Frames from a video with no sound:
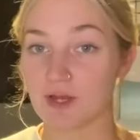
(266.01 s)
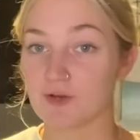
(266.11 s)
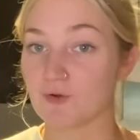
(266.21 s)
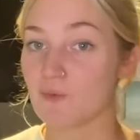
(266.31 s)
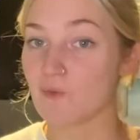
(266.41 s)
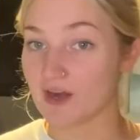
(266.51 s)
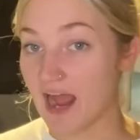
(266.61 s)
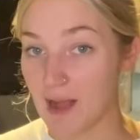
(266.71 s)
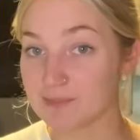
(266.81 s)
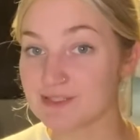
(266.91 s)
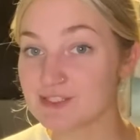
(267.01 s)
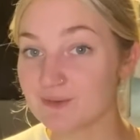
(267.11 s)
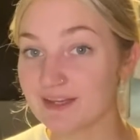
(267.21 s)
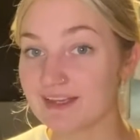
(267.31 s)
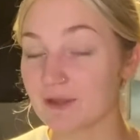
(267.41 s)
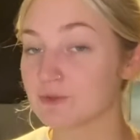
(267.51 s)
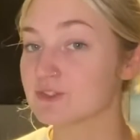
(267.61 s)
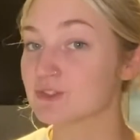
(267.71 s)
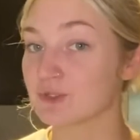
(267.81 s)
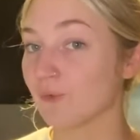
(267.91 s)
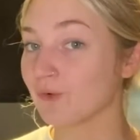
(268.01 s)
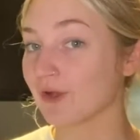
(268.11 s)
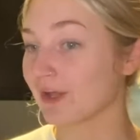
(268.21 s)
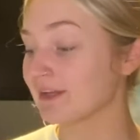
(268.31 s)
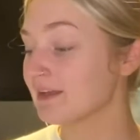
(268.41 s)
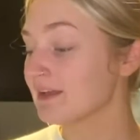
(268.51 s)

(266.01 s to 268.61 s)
I don't know what happened to it. It was so good.